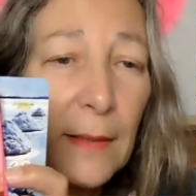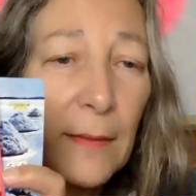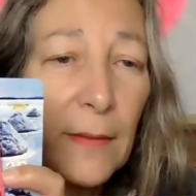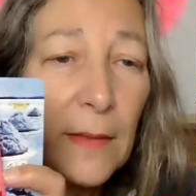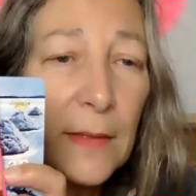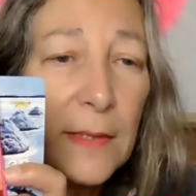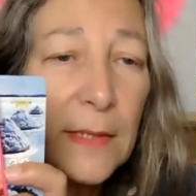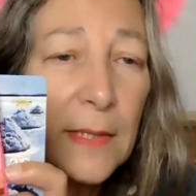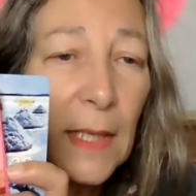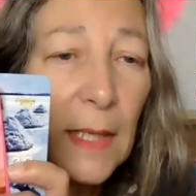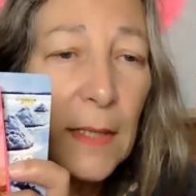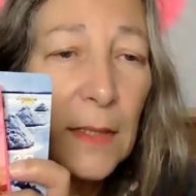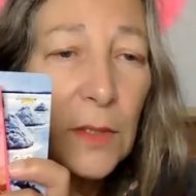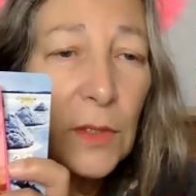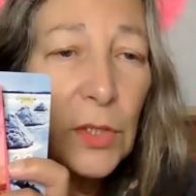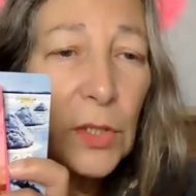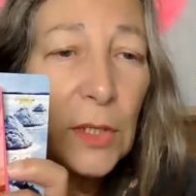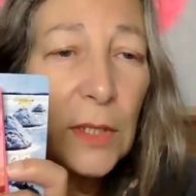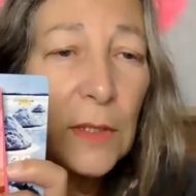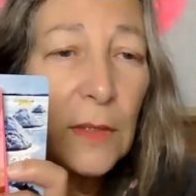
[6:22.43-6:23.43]
This
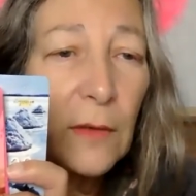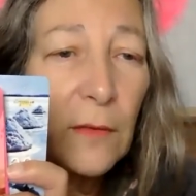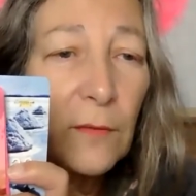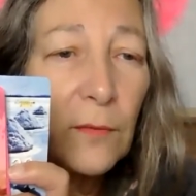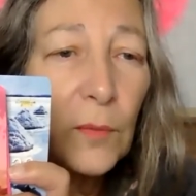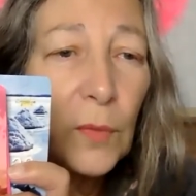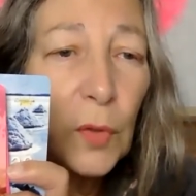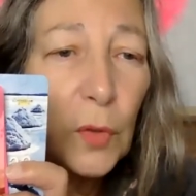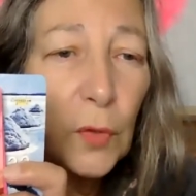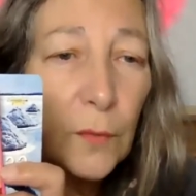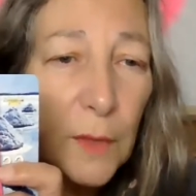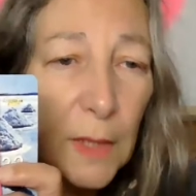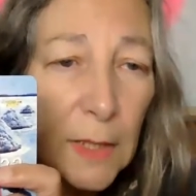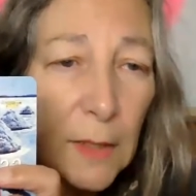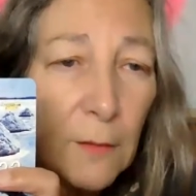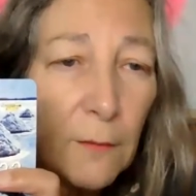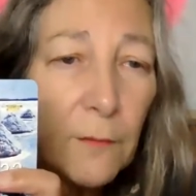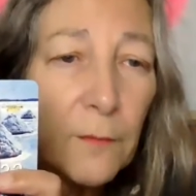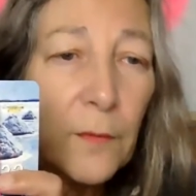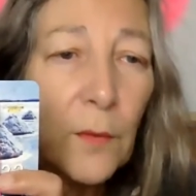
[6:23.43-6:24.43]
energy of
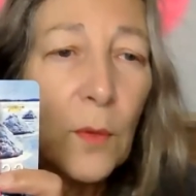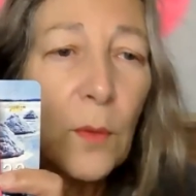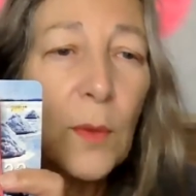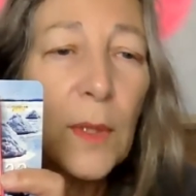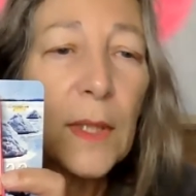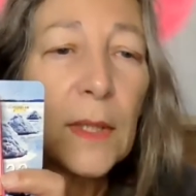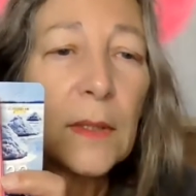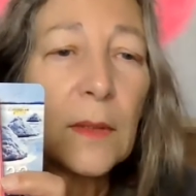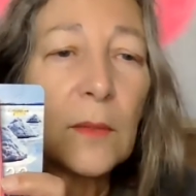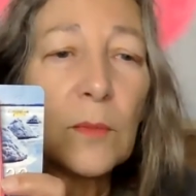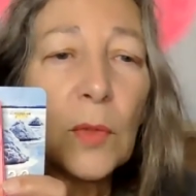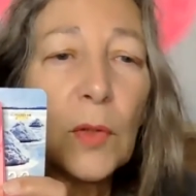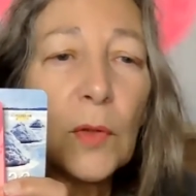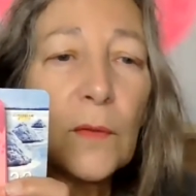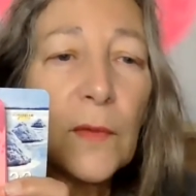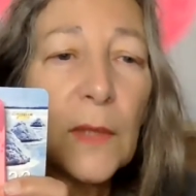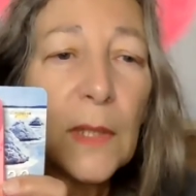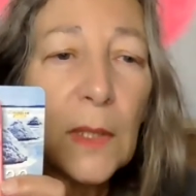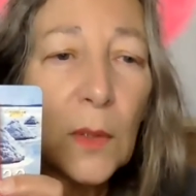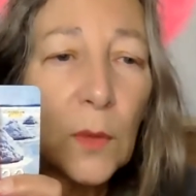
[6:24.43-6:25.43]
moving forward,
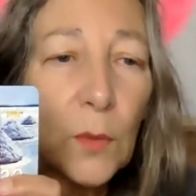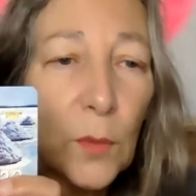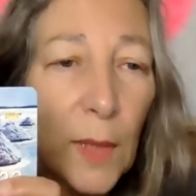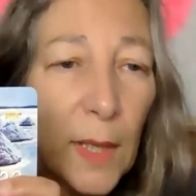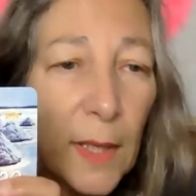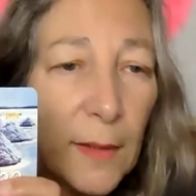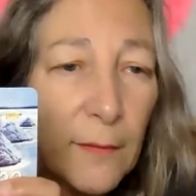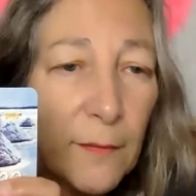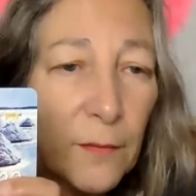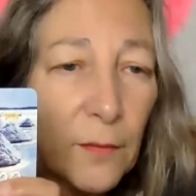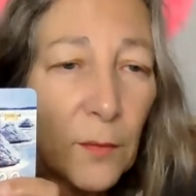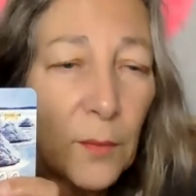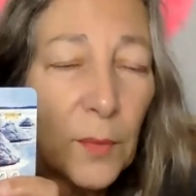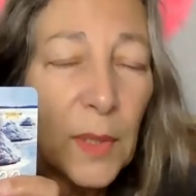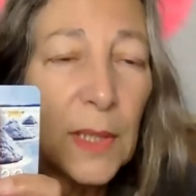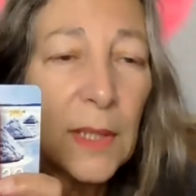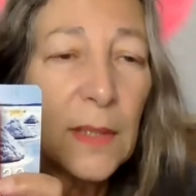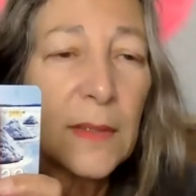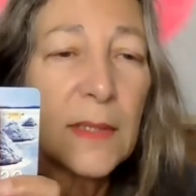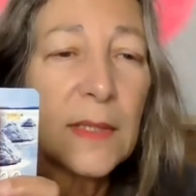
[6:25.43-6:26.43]
moving away from
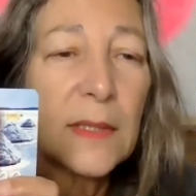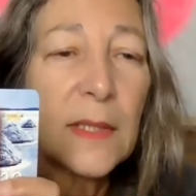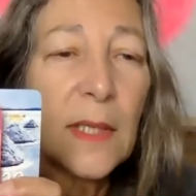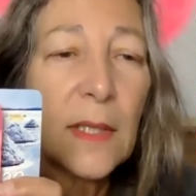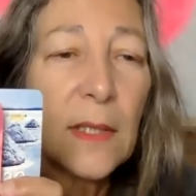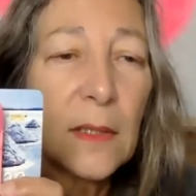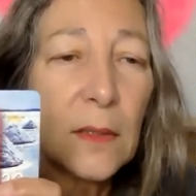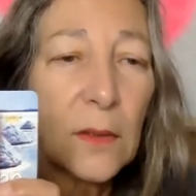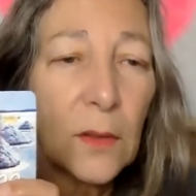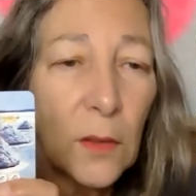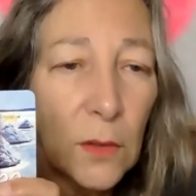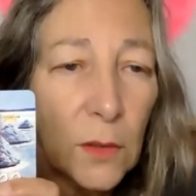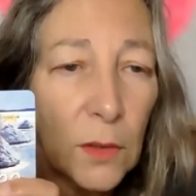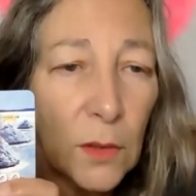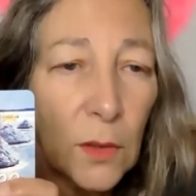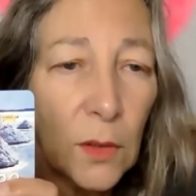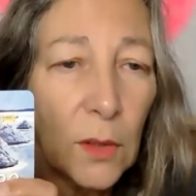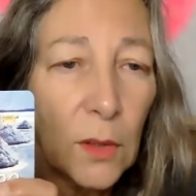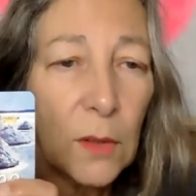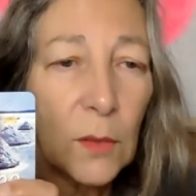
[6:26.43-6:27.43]
being stuck, not
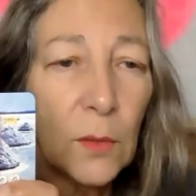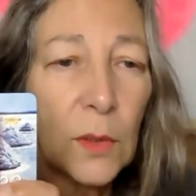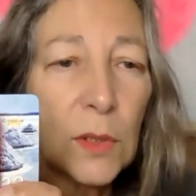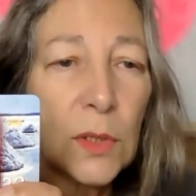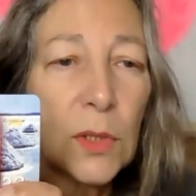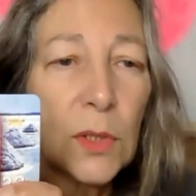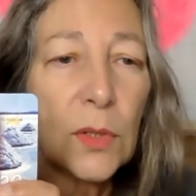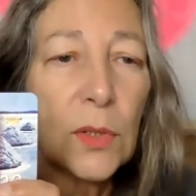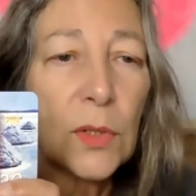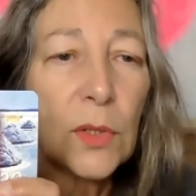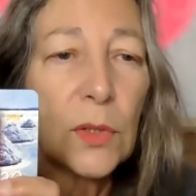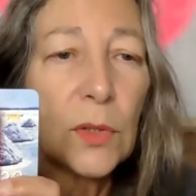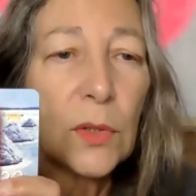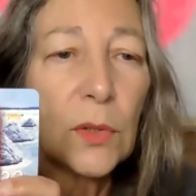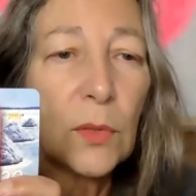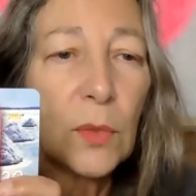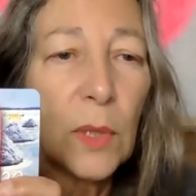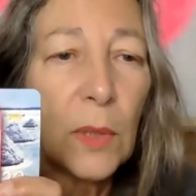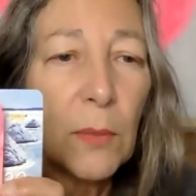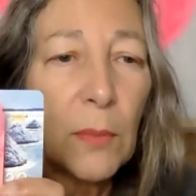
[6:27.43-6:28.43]
knowing what to
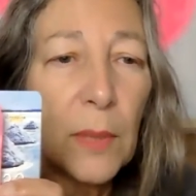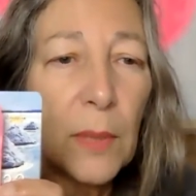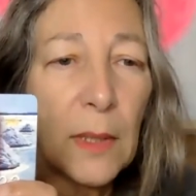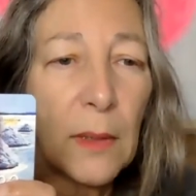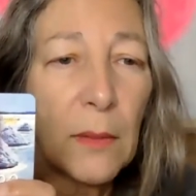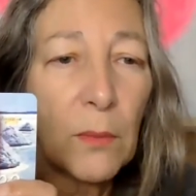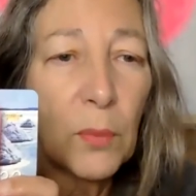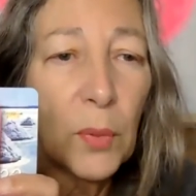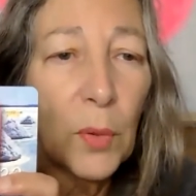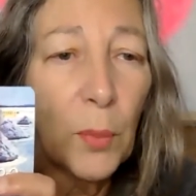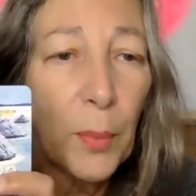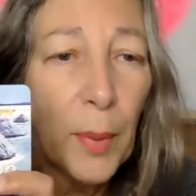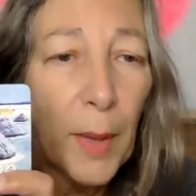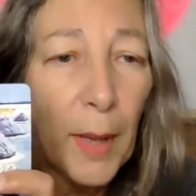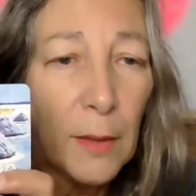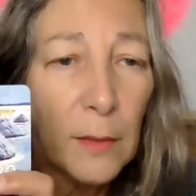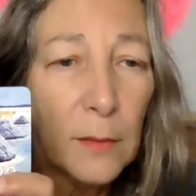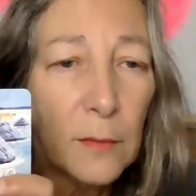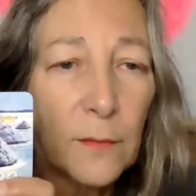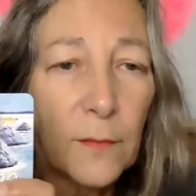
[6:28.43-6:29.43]
do. We're being
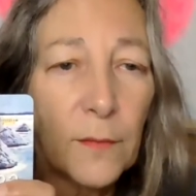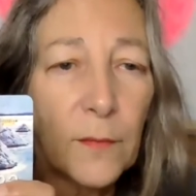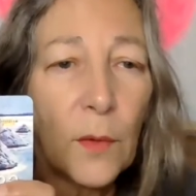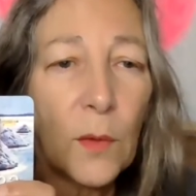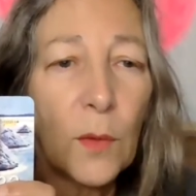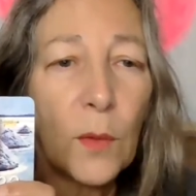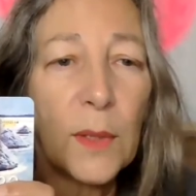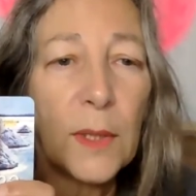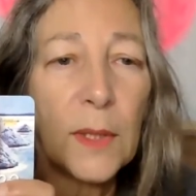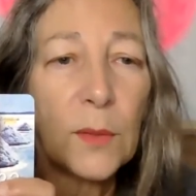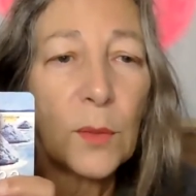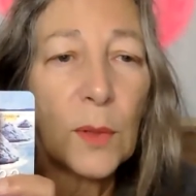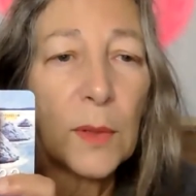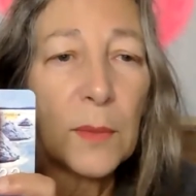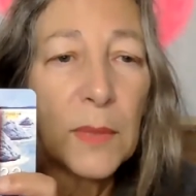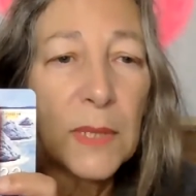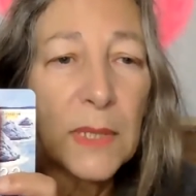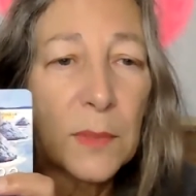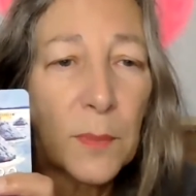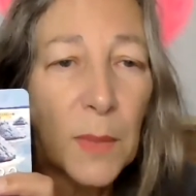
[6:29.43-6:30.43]
propelled forward. We
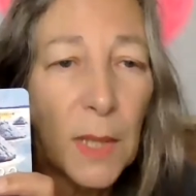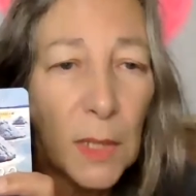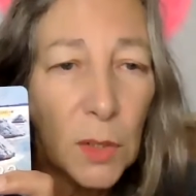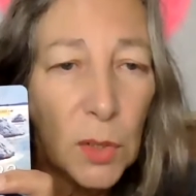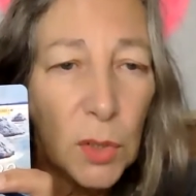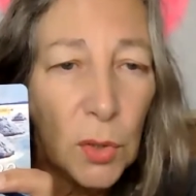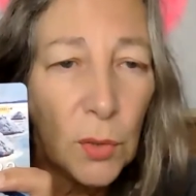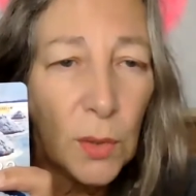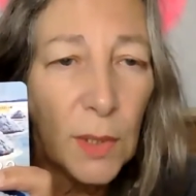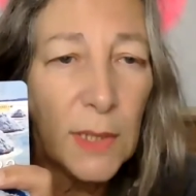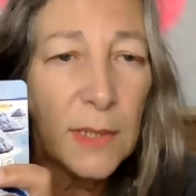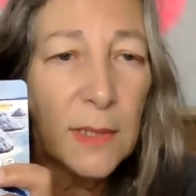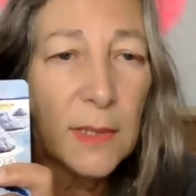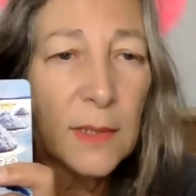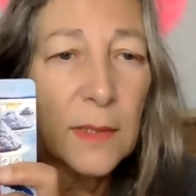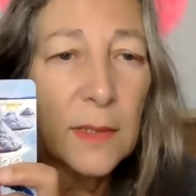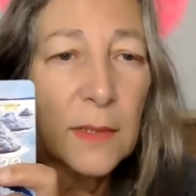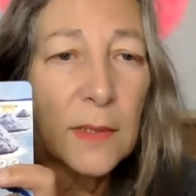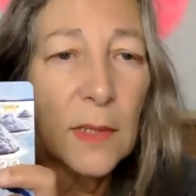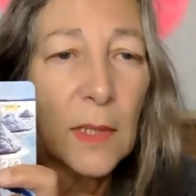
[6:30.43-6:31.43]
must make
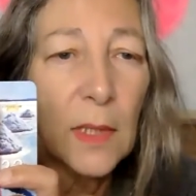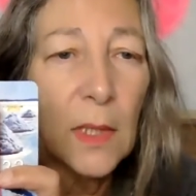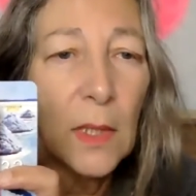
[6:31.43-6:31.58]
choices.